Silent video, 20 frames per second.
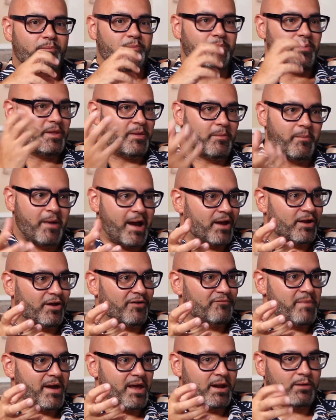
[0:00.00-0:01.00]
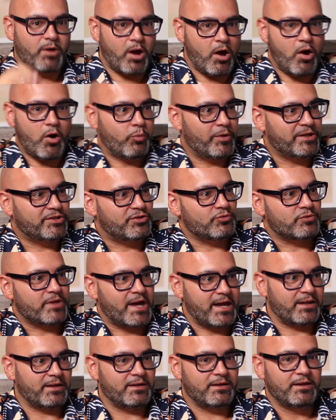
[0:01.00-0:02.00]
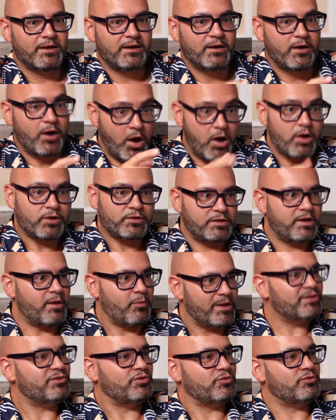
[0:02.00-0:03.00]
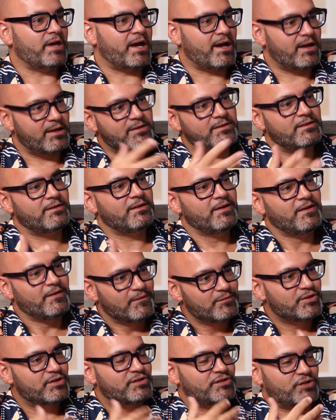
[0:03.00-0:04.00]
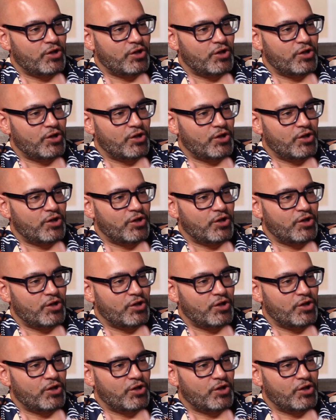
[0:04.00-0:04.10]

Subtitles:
But the amount I've met, I'm going, oh, we do that, and oh, yeah, we do that, and it's